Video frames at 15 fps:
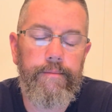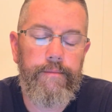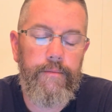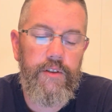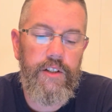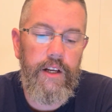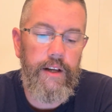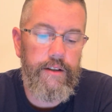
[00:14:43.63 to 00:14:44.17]

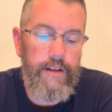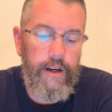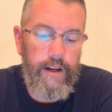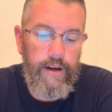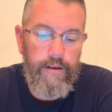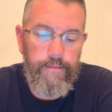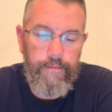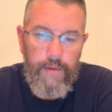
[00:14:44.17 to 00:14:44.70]

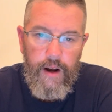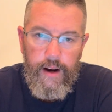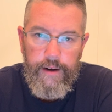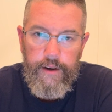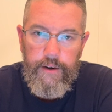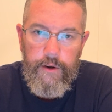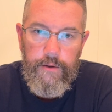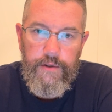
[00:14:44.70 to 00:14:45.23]
seasoning, I
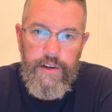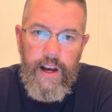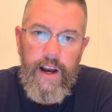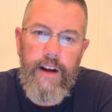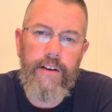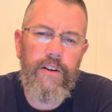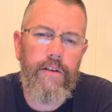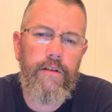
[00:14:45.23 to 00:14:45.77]
can use
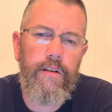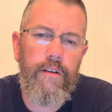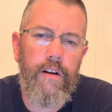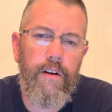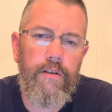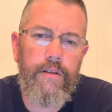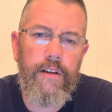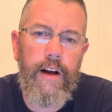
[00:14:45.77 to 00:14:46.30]
that just as
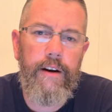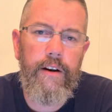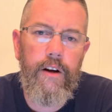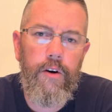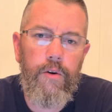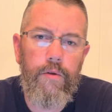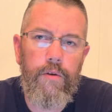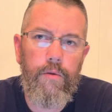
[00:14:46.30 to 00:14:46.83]
long as I
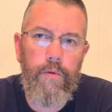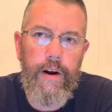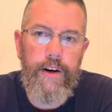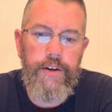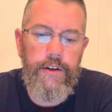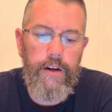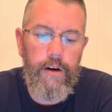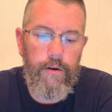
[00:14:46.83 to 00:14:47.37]
know the
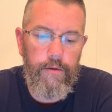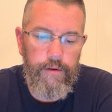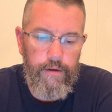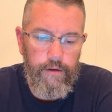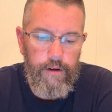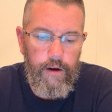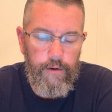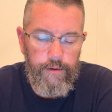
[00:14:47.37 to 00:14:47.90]
ratio
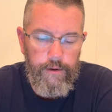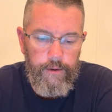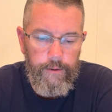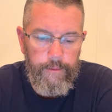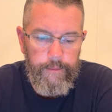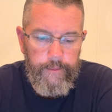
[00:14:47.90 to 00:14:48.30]
to go to.